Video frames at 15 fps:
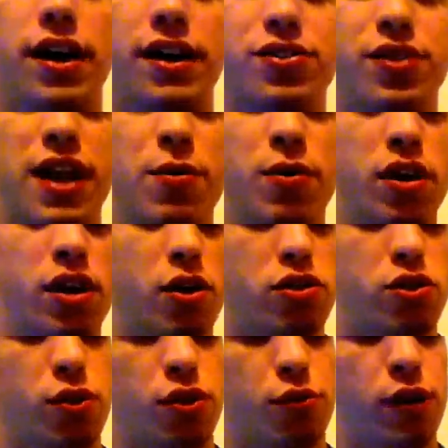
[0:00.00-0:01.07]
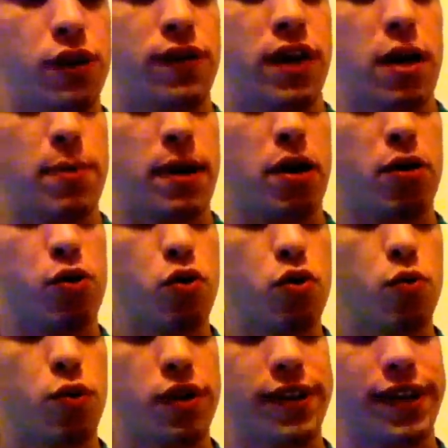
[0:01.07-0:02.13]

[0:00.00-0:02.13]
Okay, so now we're going to go to a 3-5 power chord.